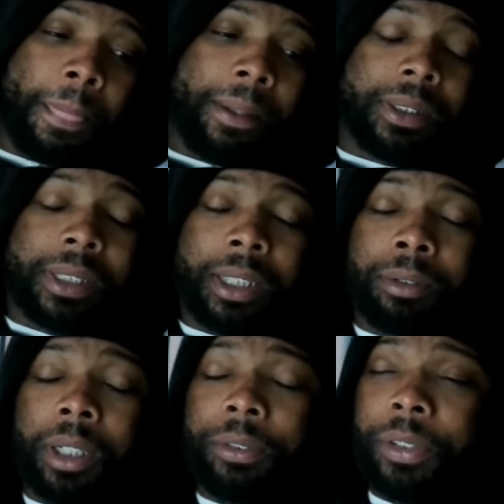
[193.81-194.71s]
and the Tay
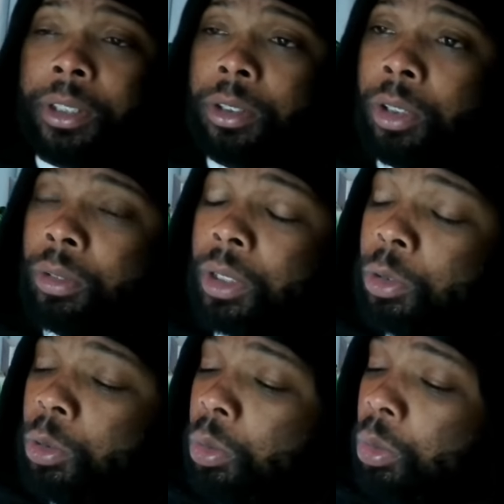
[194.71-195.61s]
Roc face off.
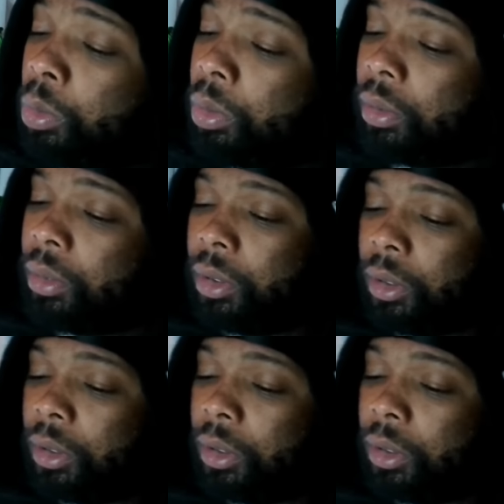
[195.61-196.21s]
That's cool.